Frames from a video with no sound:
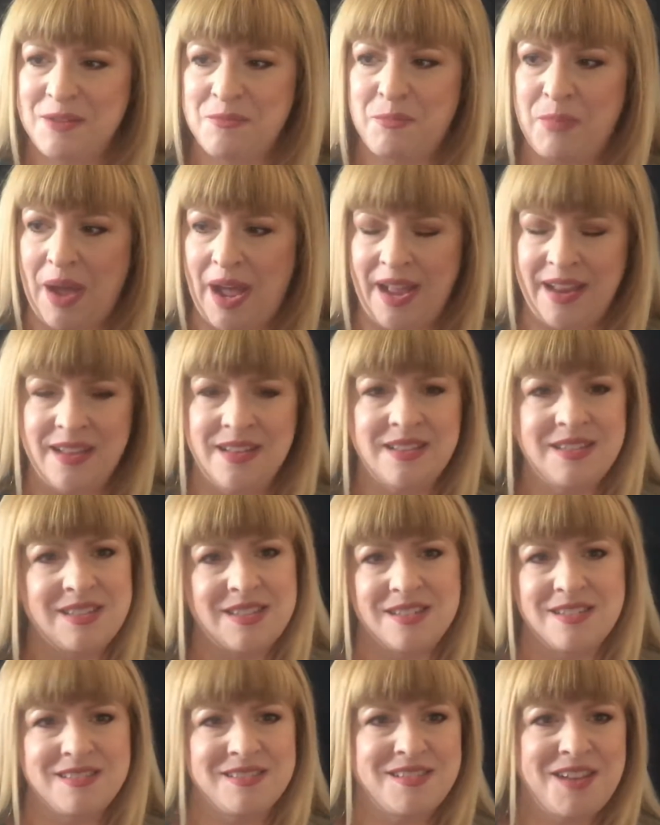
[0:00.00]
bias,
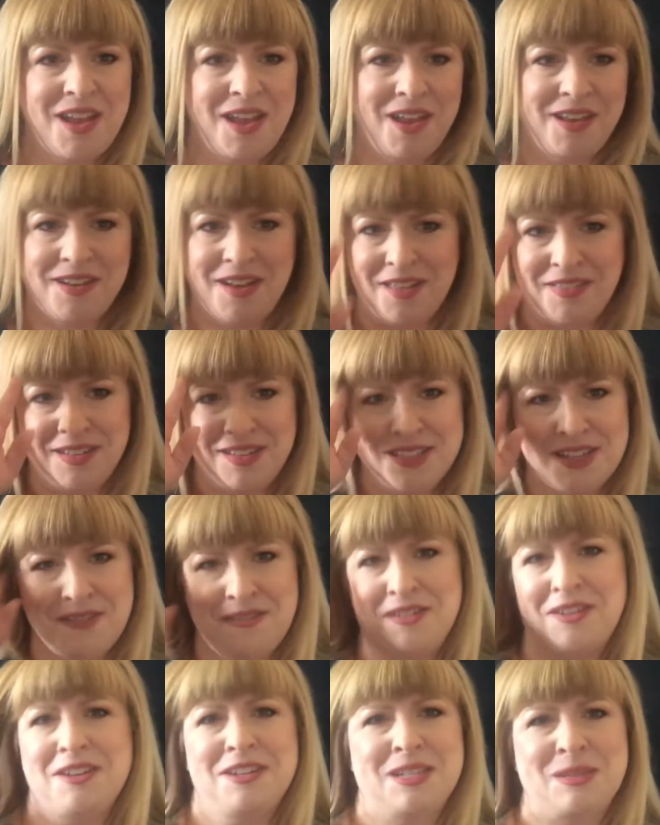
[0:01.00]
and nothing's
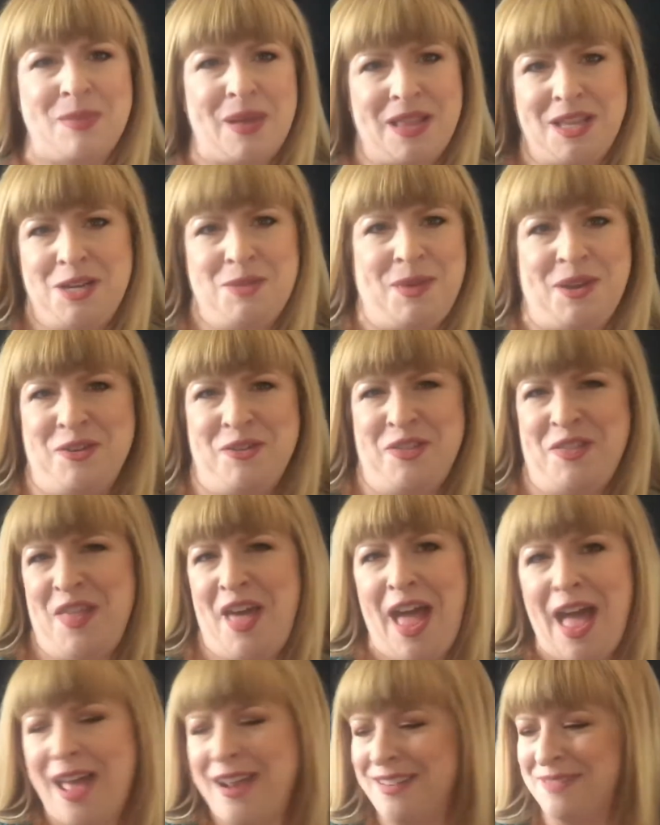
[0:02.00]
ever gonna smell any better than
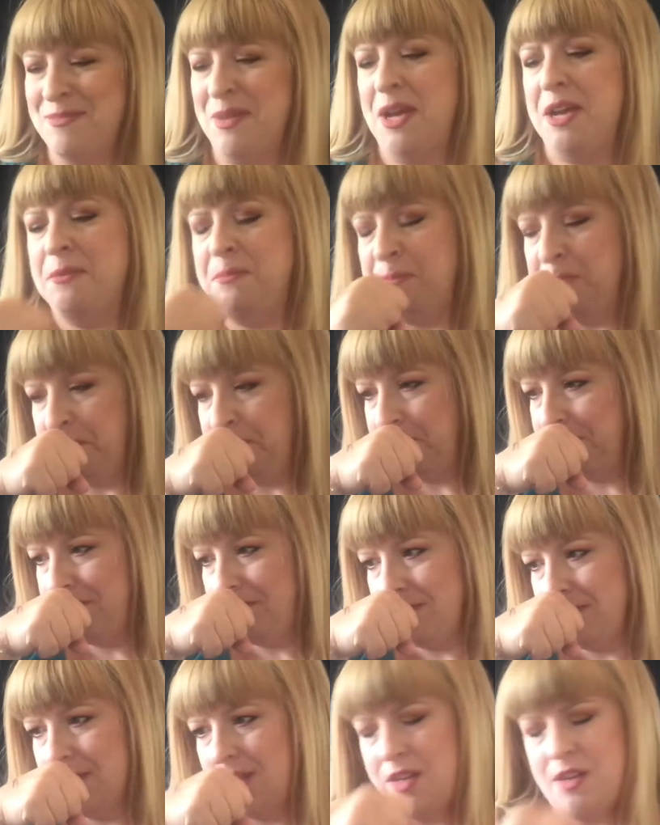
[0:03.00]
that. But
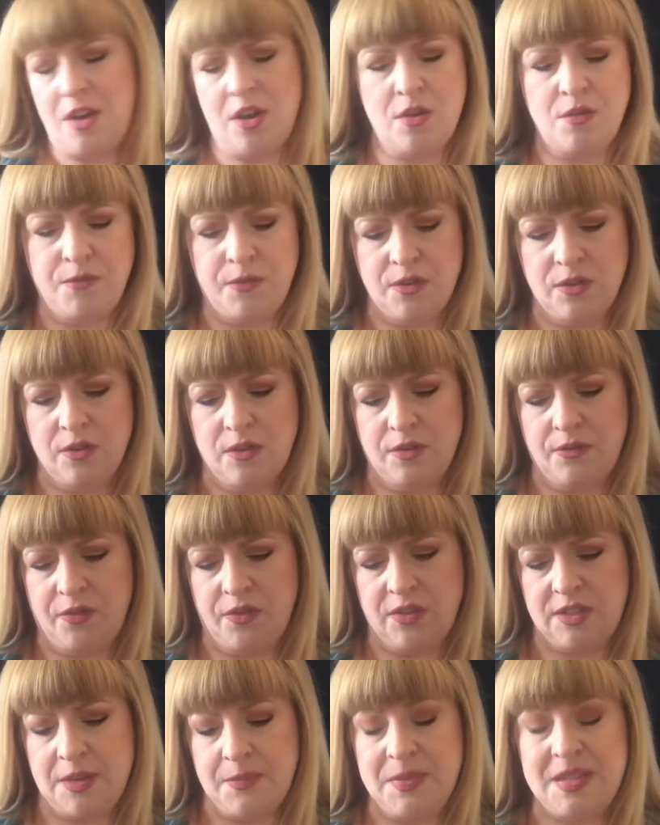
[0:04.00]
you know,
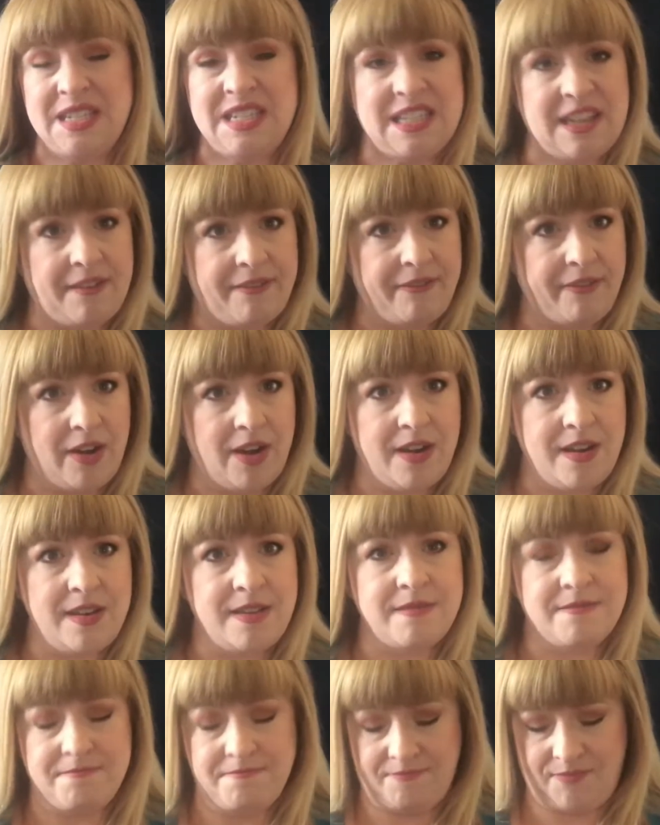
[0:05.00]
for something
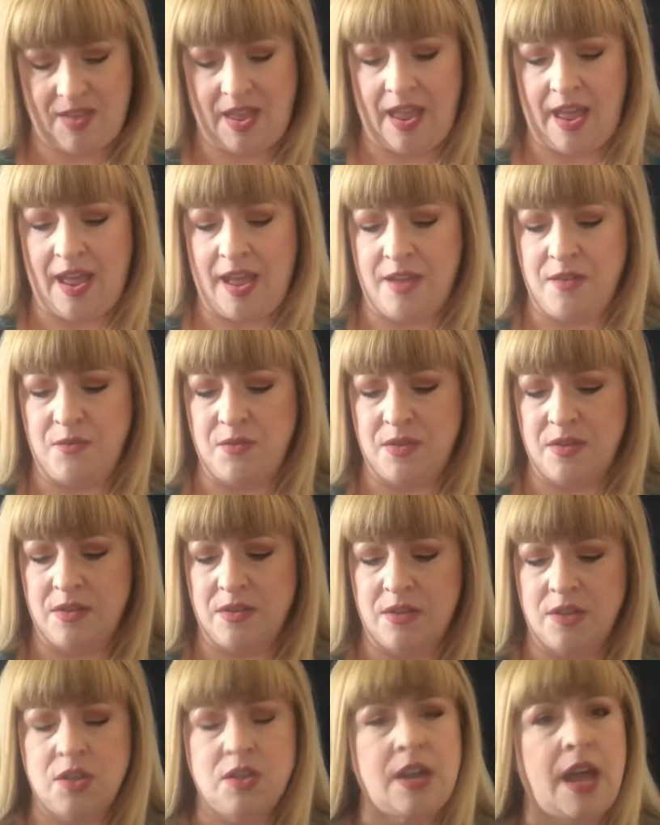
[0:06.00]
different, I
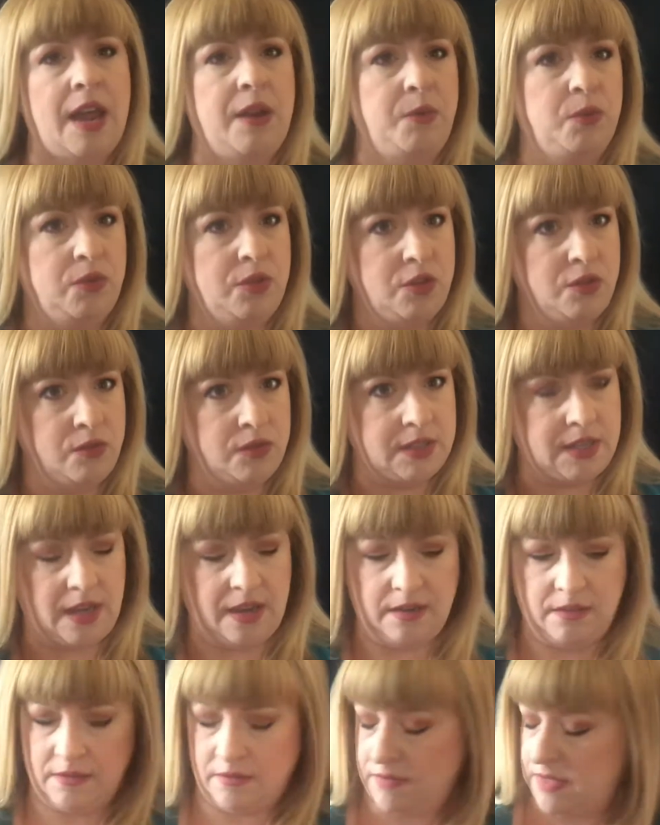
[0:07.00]
will use
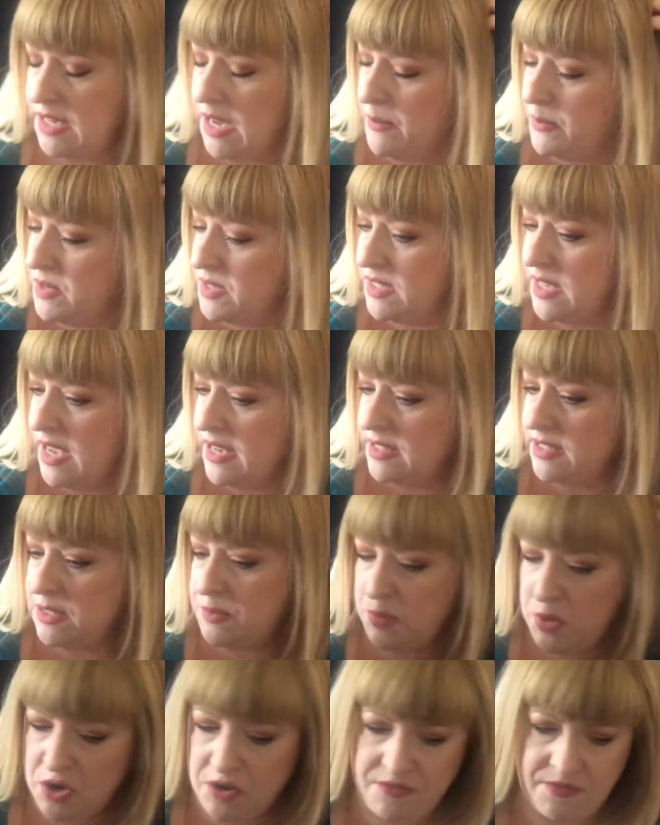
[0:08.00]
it. Sample size is
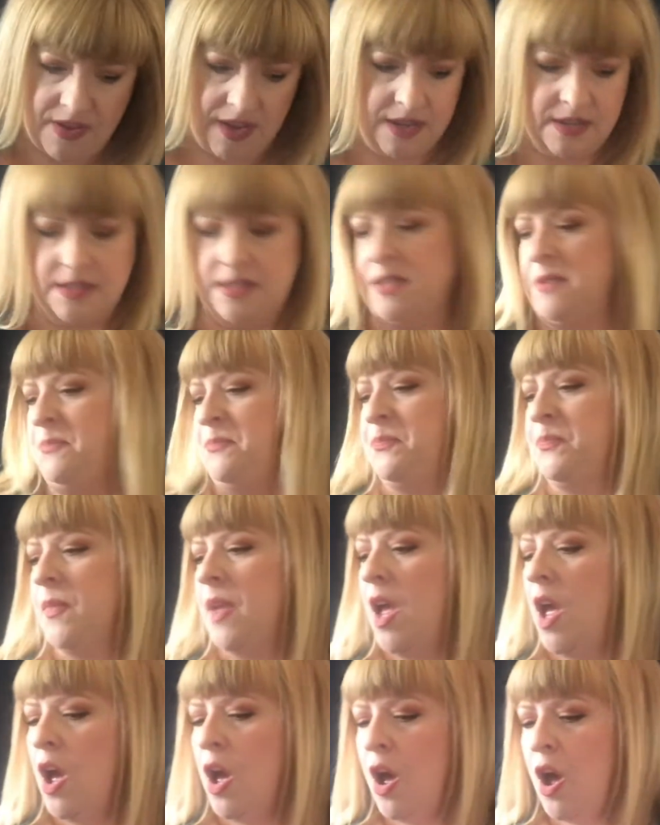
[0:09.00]
perfect.
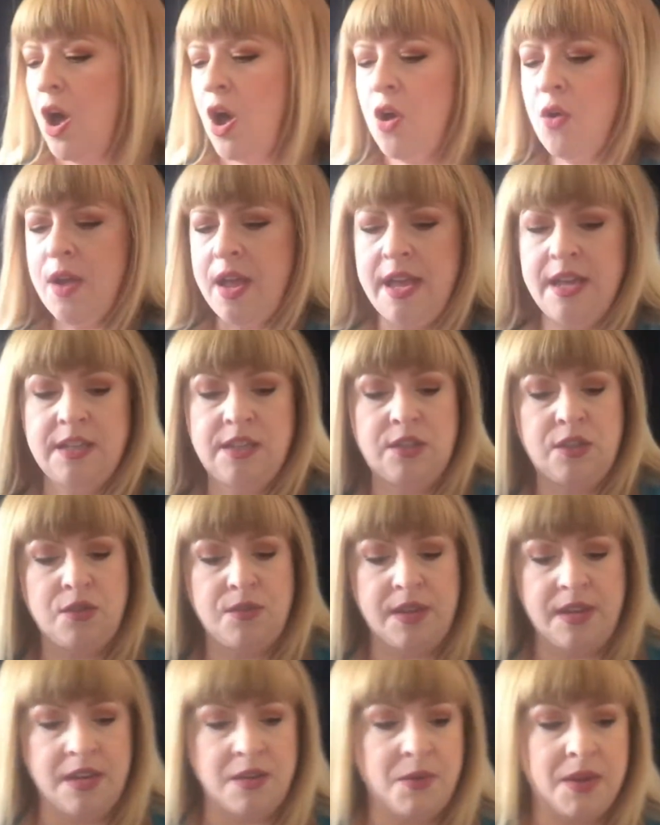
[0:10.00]
Okay, so
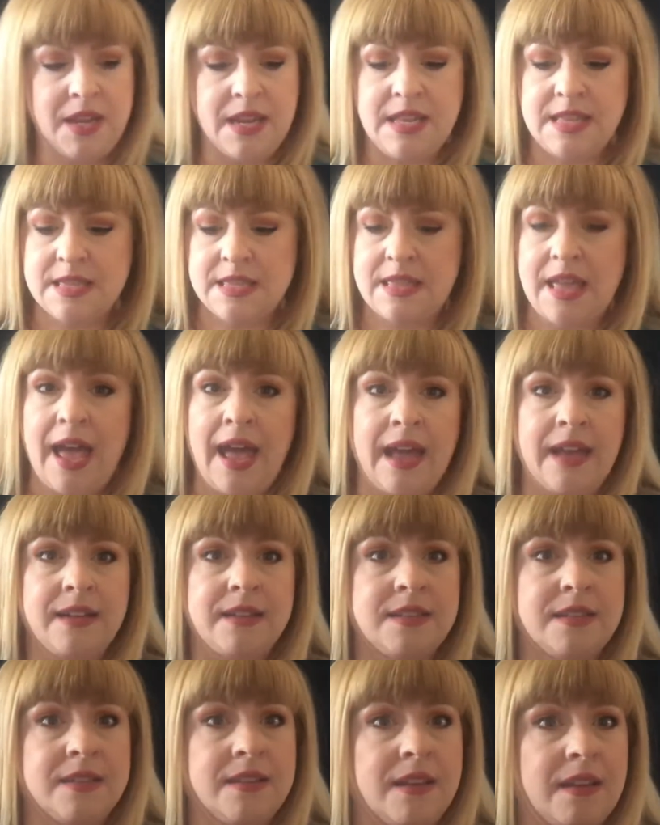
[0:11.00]
anyway, that
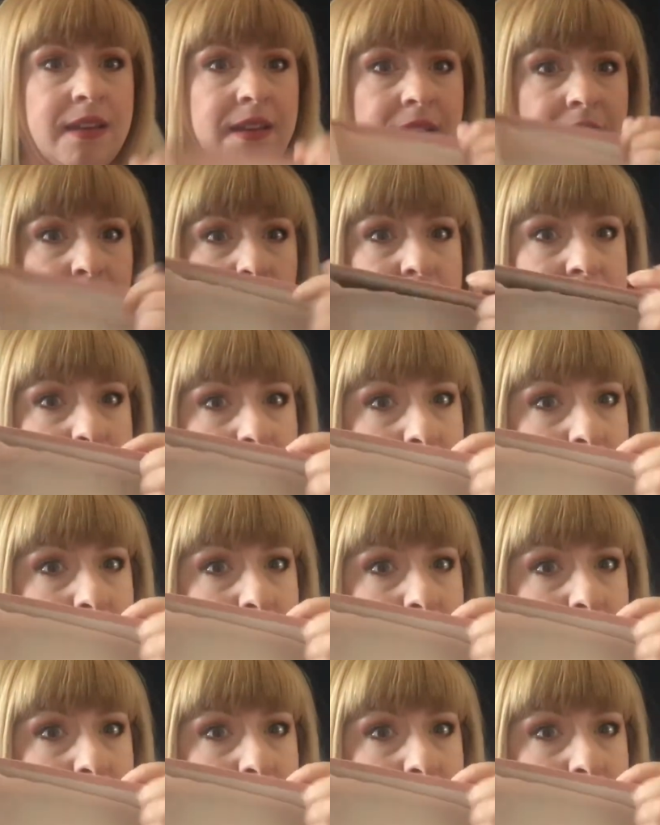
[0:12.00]
was